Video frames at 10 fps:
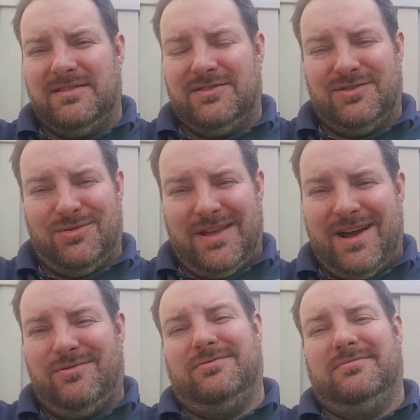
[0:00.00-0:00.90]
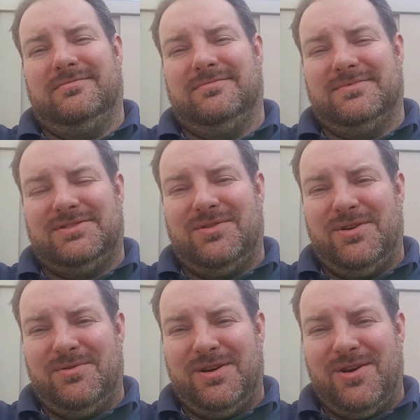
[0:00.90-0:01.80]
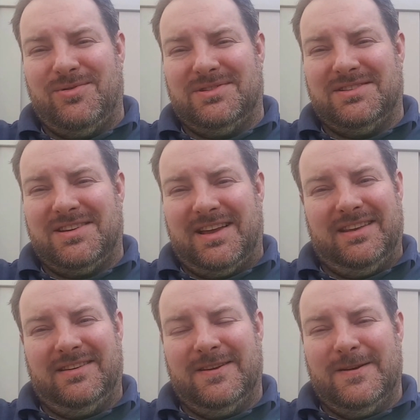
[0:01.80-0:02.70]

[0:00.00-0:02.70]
sold out. So here we go with the second.